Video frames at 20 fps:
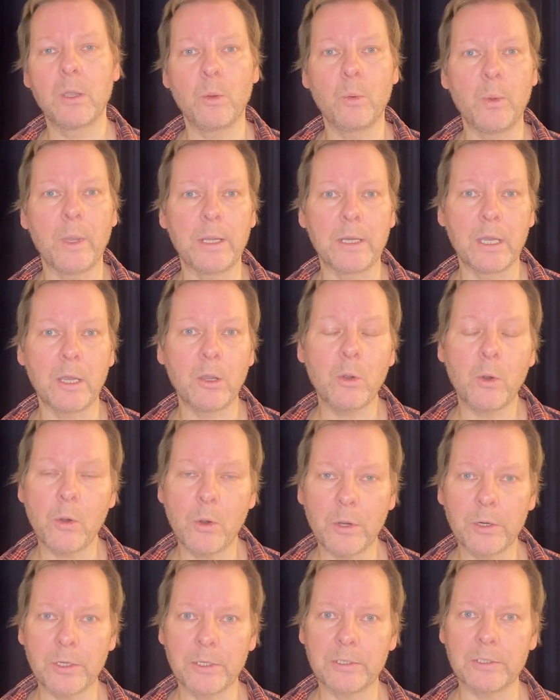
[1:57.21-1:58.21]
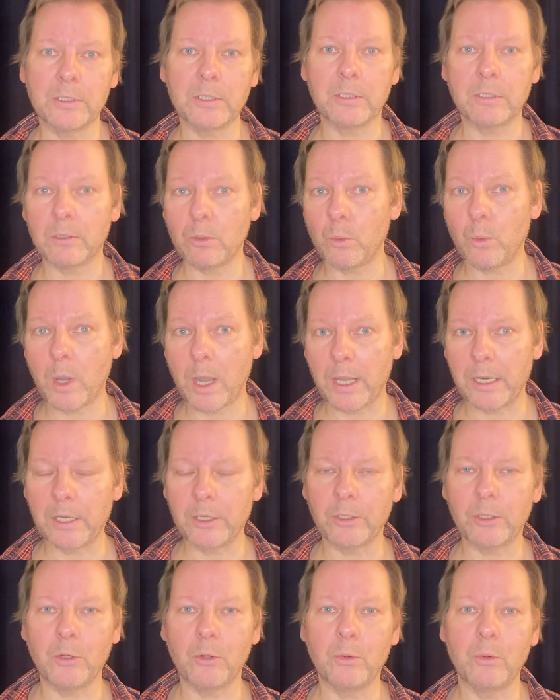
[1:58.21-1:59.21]
when I ordered it a while
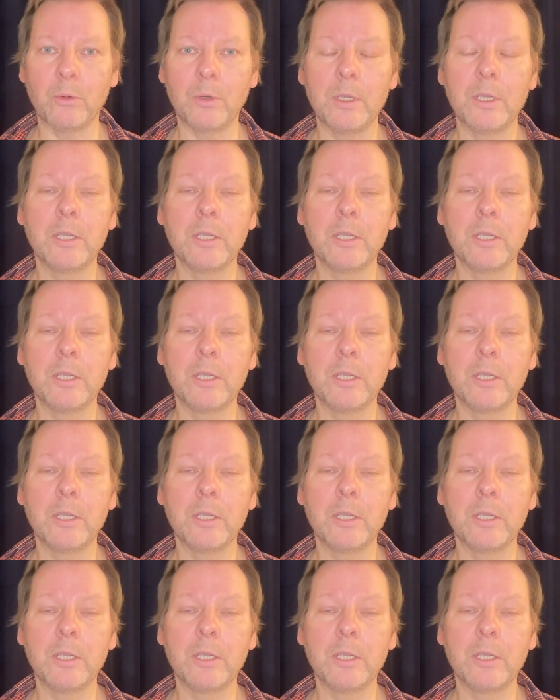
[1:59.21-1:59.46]
ago.